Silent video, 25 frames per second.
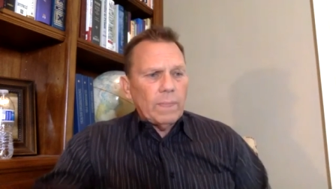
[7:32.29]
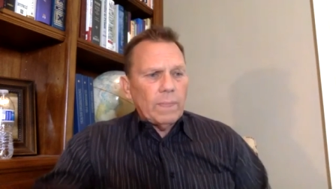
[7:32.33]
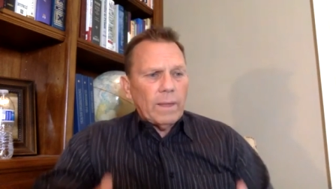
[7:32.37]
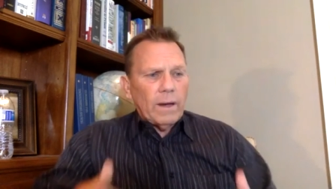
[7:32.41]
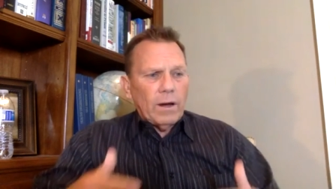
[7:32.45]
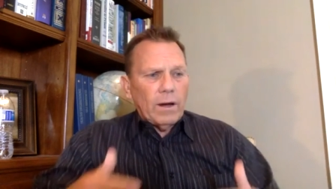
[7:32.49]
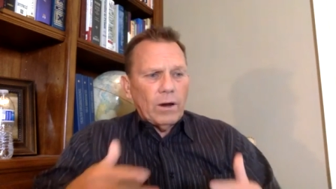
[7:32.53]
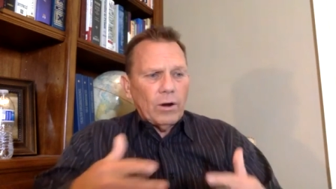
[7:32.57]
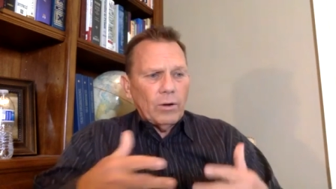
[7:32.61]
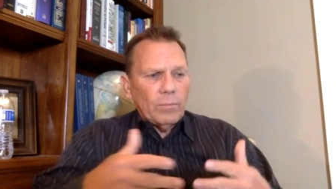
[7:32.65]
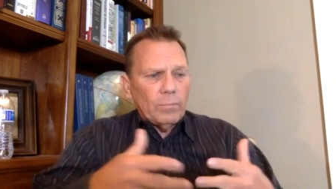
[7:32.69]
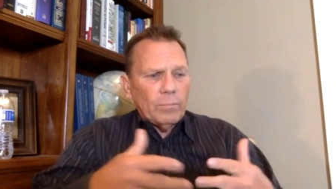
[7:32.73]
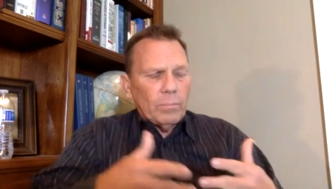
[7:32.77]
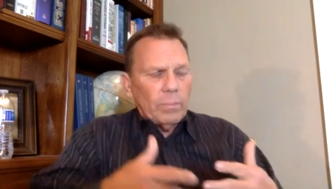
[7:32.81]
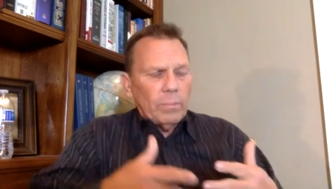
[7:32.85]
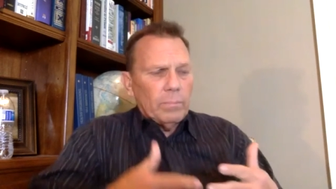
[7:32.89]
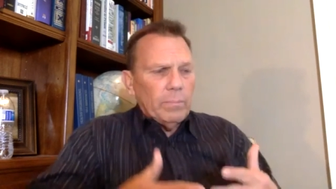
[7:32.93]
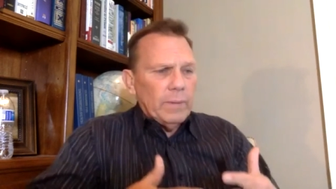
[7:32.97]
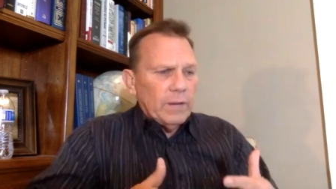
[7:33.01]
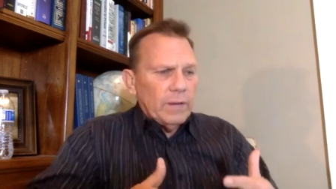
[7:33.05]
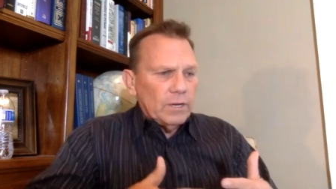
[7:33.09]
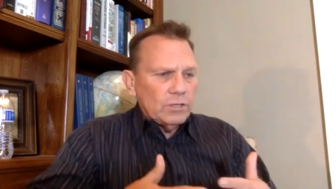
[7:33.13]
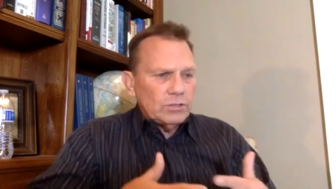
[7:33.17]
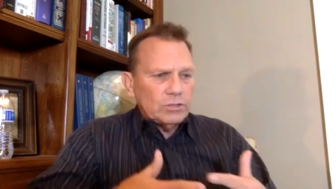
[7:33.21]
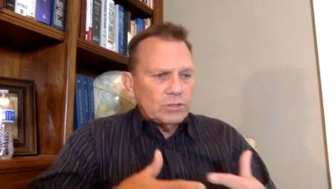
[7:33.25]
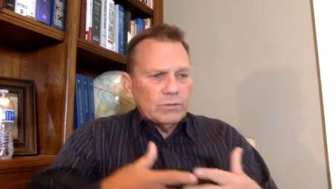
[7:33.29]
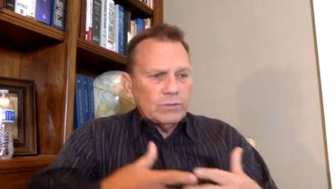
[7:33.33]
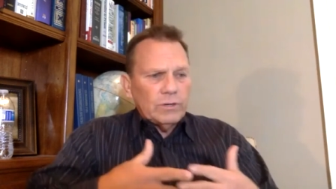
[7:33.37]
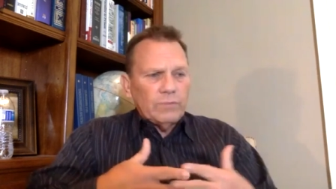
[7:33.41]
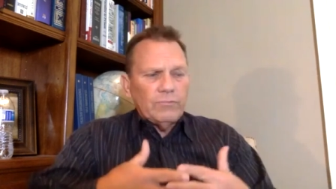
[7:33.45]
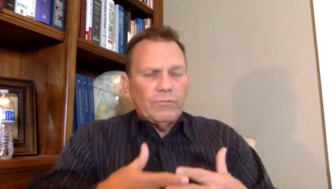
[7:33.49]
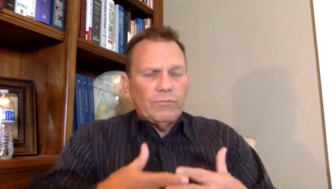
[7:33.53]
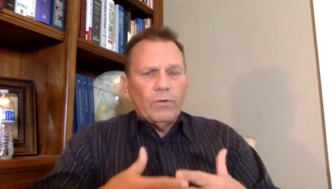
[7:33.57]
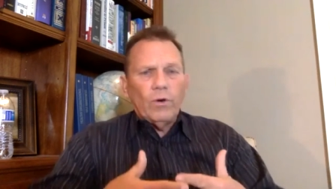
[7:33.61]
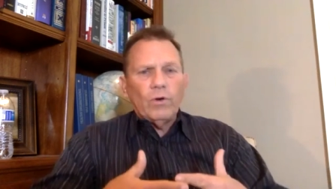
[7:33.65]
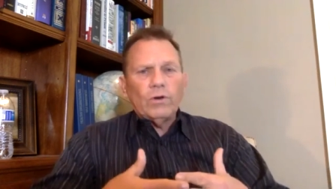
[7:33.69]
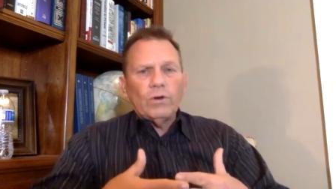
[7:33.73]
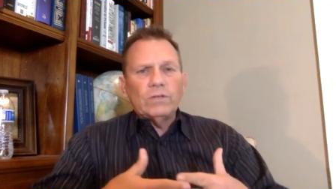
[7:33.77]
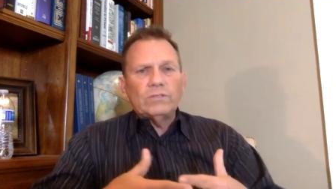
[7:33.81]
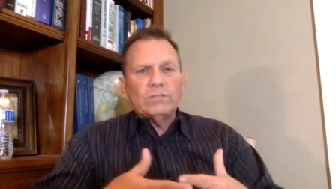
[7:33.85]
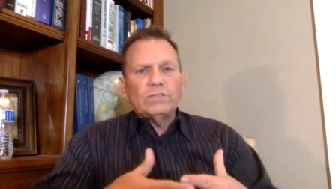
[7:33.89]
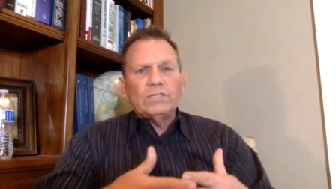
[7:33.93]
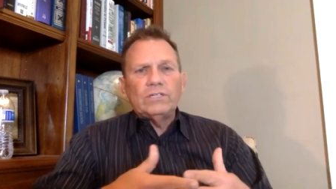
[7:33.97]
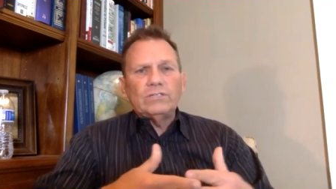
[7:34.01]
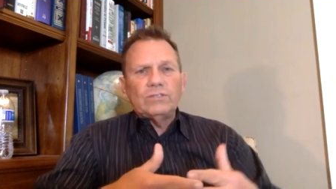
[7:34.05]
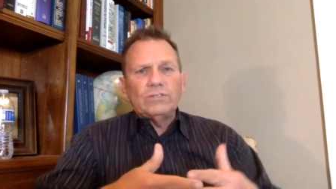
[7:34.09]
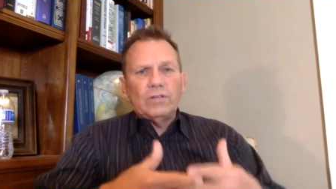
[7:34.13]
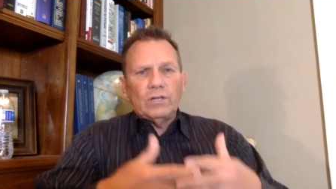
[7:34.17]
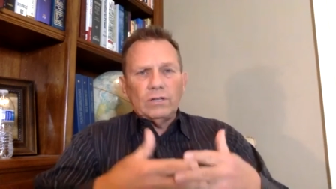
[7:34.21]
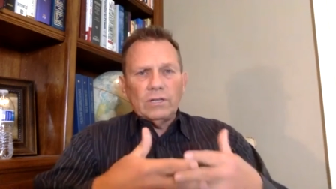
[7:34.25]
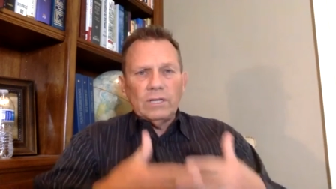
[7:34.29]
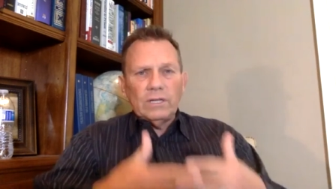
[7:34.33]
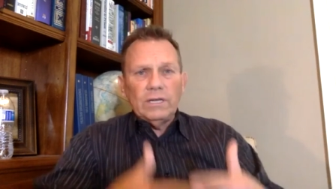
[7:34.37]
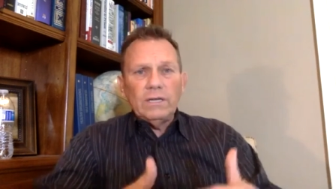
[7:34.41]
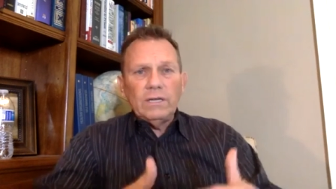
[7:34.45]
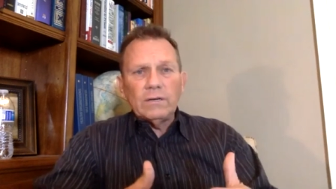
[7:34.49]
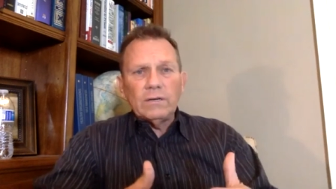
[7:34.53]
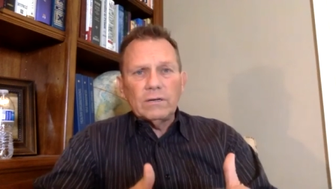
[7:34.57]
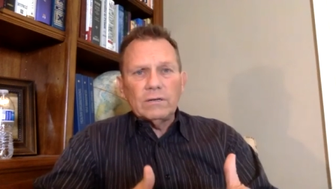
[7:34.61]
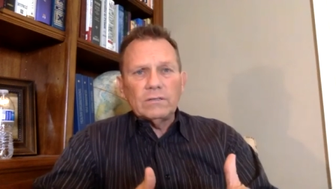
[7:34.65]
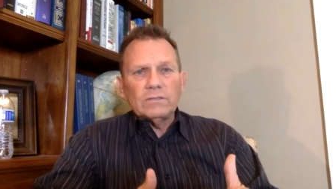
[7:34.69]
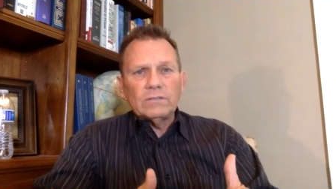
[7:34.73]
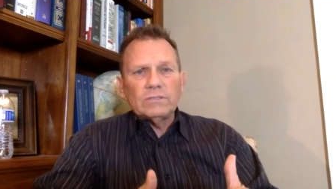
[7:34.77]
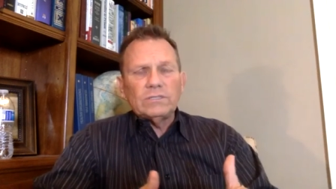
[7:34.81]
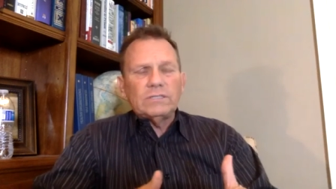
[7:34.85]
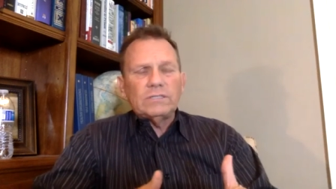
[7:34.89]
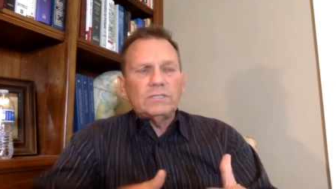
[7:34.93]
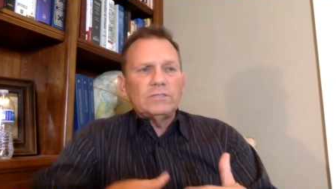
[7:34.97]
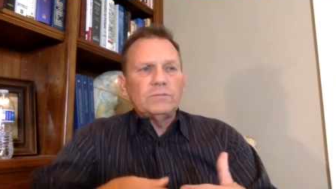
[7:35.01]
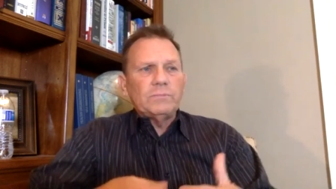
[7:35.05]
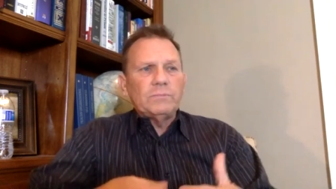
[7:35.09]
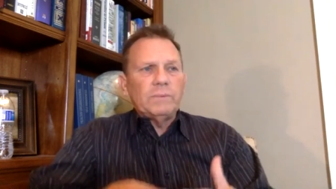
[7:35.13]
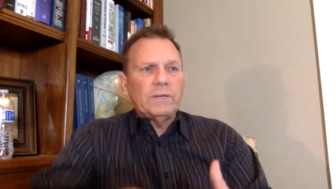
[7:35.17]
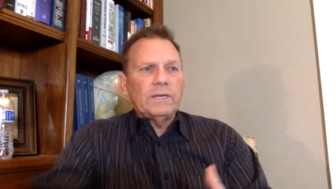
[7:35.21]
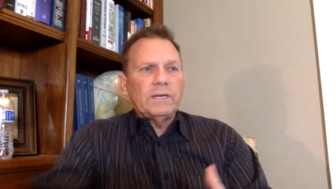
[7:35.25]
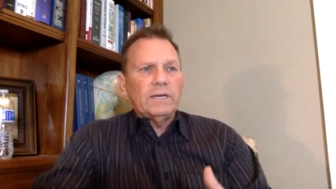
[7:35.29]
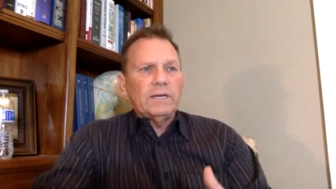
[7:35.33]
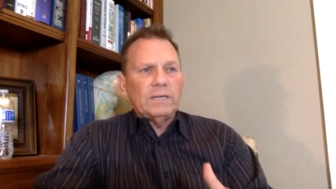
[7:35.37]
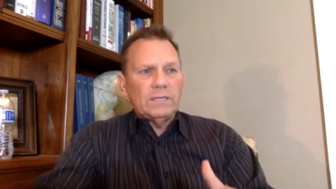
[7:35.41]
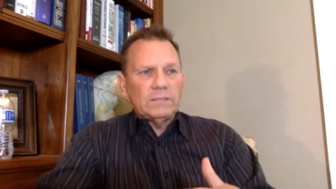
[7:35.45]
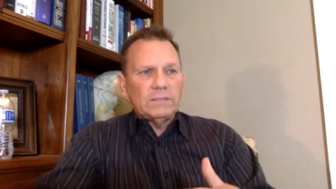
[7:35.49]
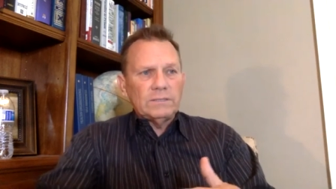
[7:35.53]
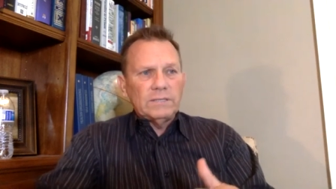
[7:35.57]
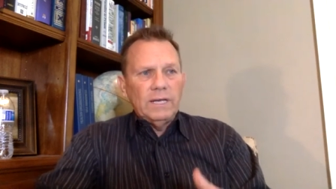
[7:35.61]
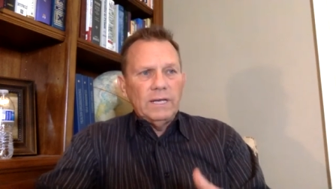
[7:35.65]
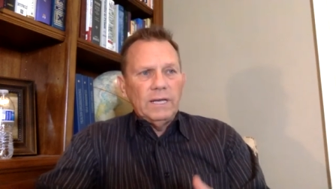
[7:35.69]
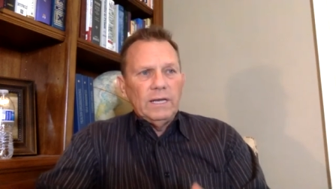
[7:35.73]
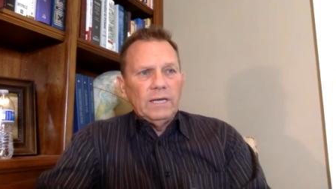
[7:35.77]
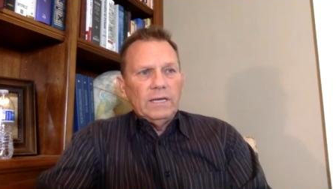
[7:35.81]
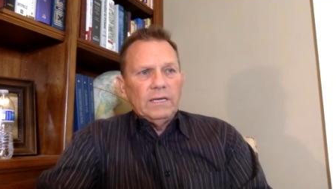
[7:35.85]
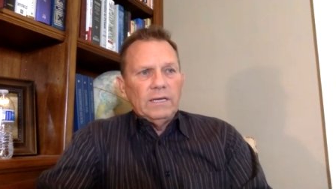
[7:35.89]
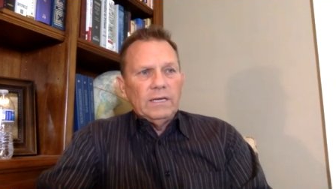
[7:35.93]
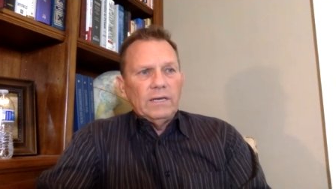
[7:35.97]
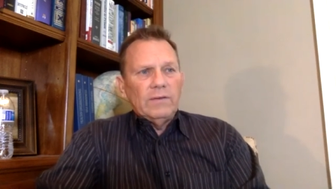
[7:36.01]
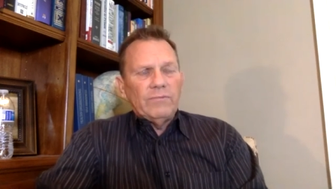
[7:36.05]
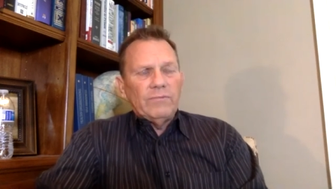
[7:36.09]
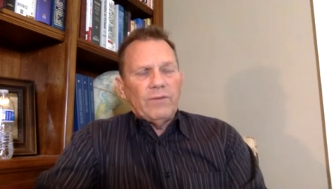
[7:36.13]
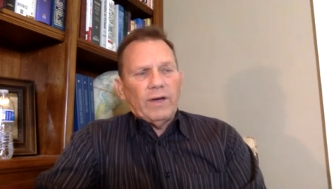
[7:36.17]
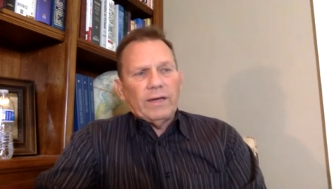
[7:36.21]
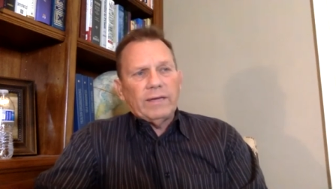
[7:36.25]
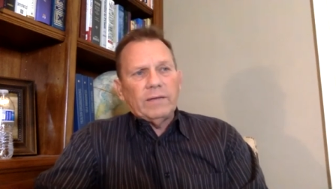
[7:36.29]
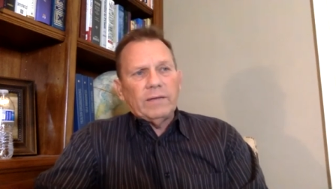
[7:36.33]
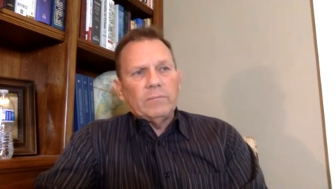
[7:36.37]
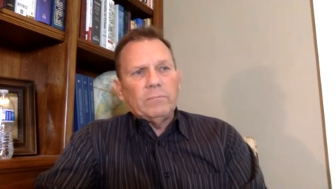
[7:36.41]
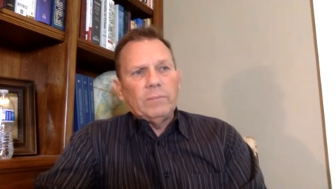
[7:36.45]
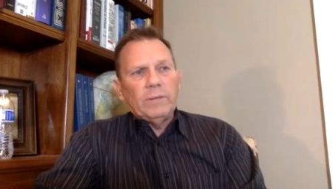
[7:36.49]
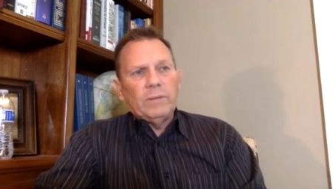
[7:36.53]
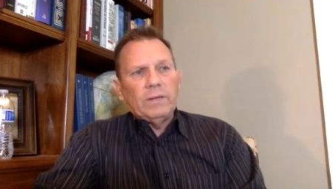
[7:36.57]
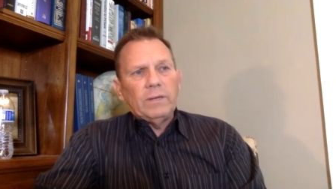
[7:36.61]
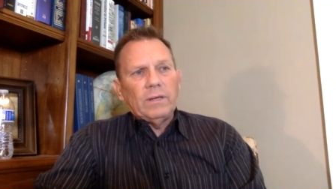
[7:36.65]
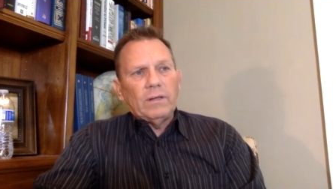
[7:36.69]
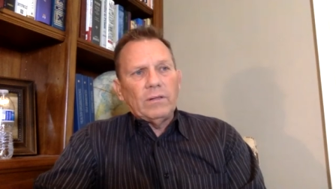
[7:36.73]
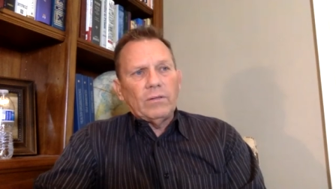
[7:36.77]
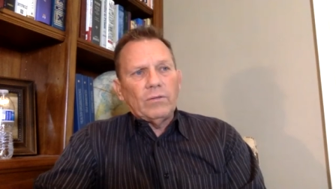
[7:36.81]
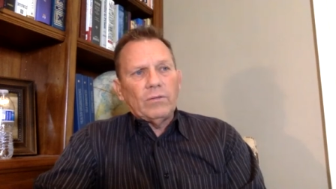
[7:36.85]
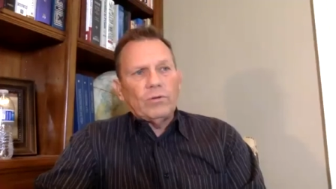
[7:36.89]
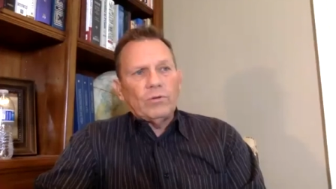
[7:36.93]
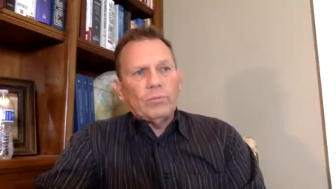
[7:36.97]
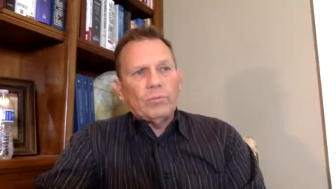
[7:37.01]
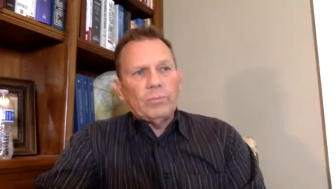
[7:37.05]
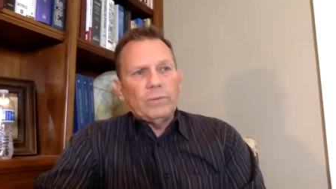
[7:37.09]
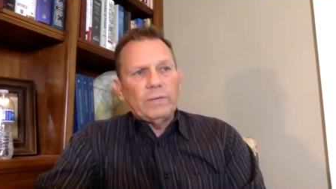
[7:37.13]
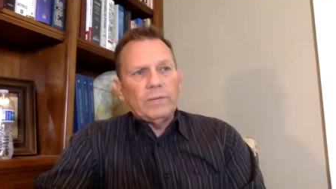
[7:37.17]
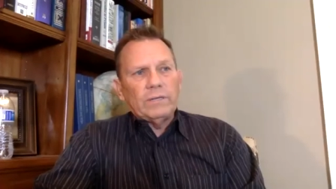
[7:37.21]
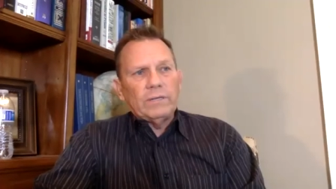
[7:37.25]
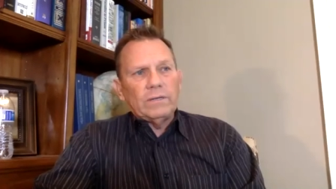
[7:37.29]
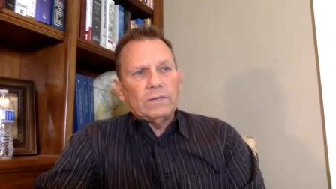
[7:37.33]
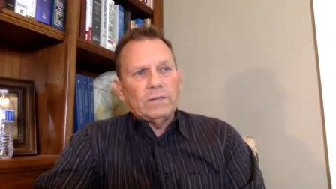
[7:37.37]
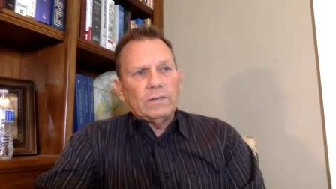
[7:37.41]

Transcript: our ministry focuses on leaders is because if I can be a little bit,